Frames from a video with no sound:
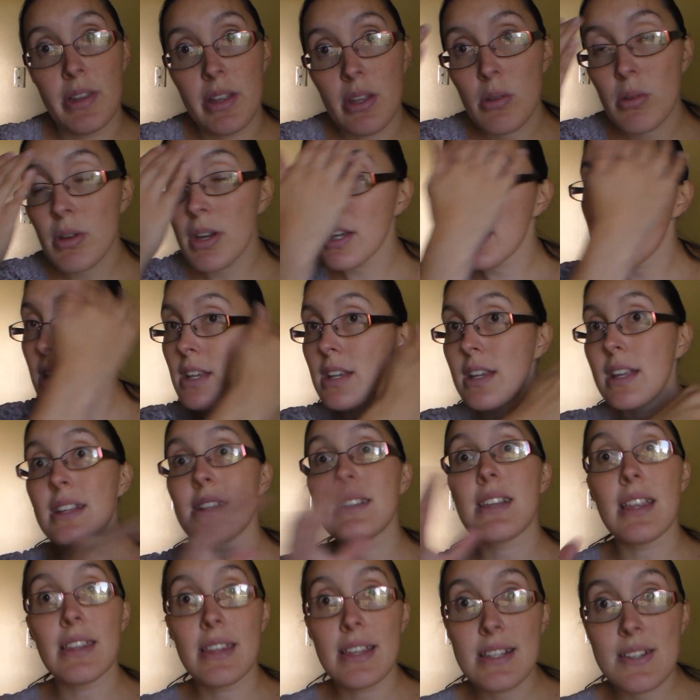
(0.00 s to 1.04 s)
it really quick, it
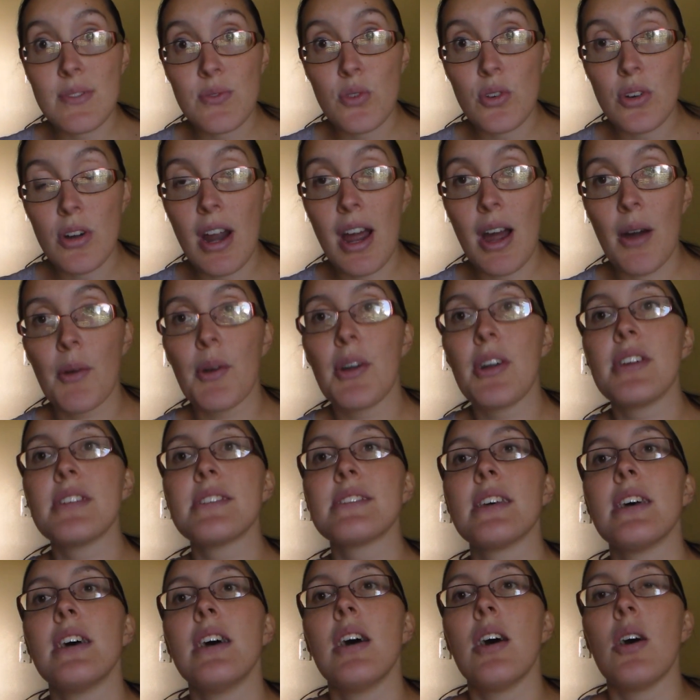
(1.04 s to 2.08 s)
needs at least 4
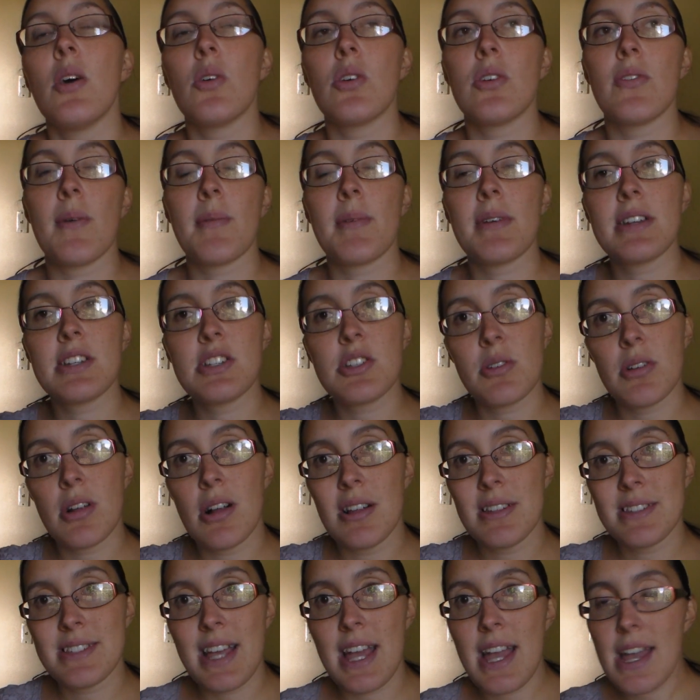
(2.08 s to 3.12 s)
hours, or if I'm going to do it
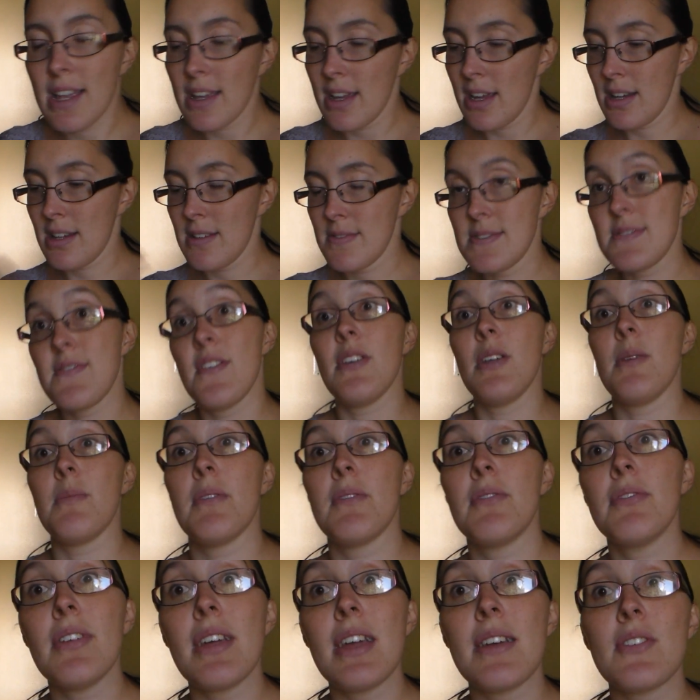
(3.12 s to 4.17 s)
all day and kind of develop
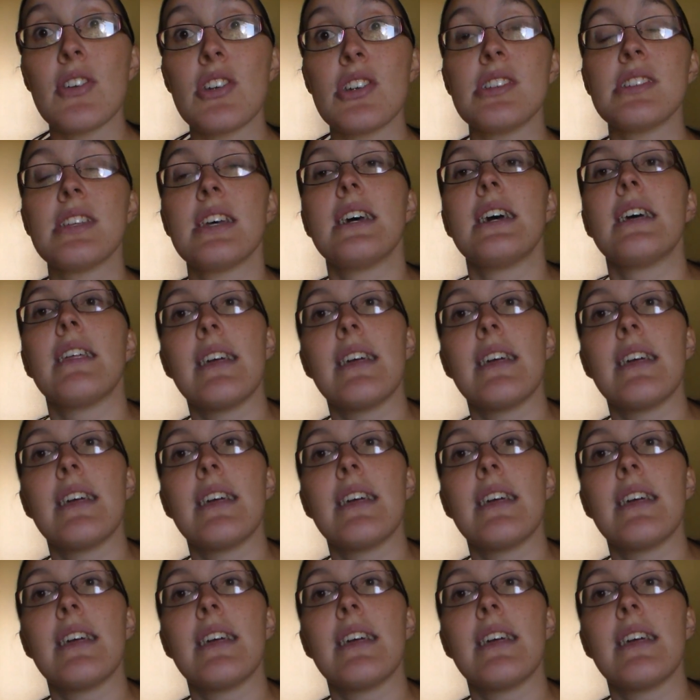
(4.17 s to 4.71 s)
the flavors,